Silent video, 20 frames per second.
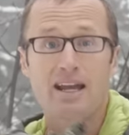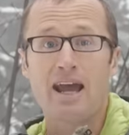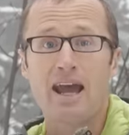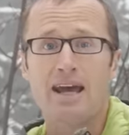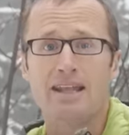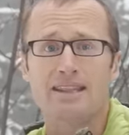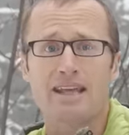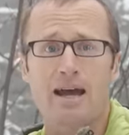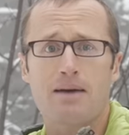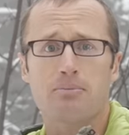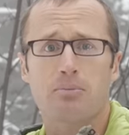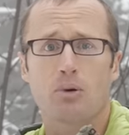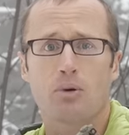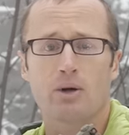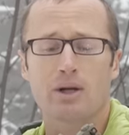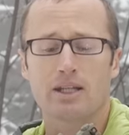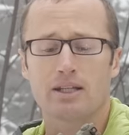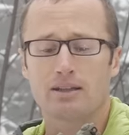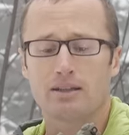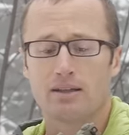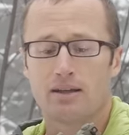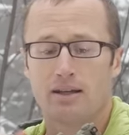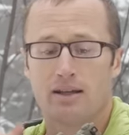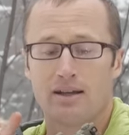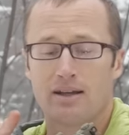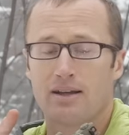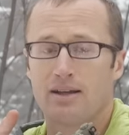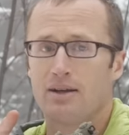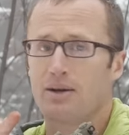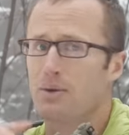At that point,
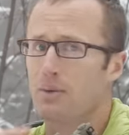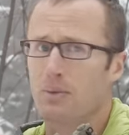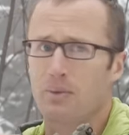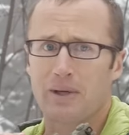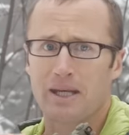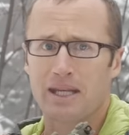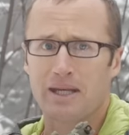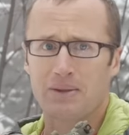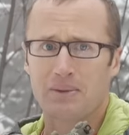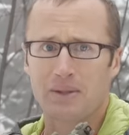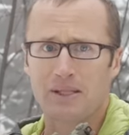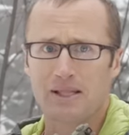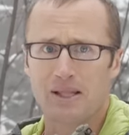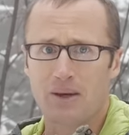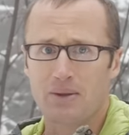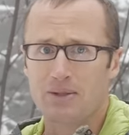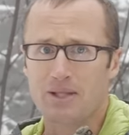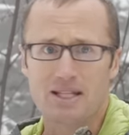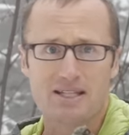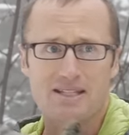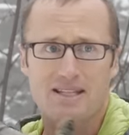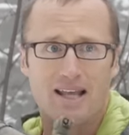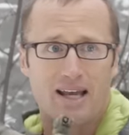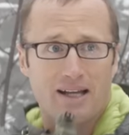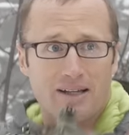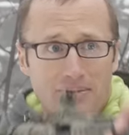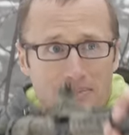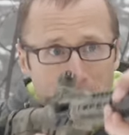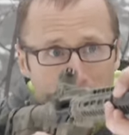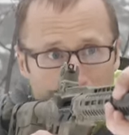we need to reload this
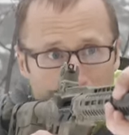thing.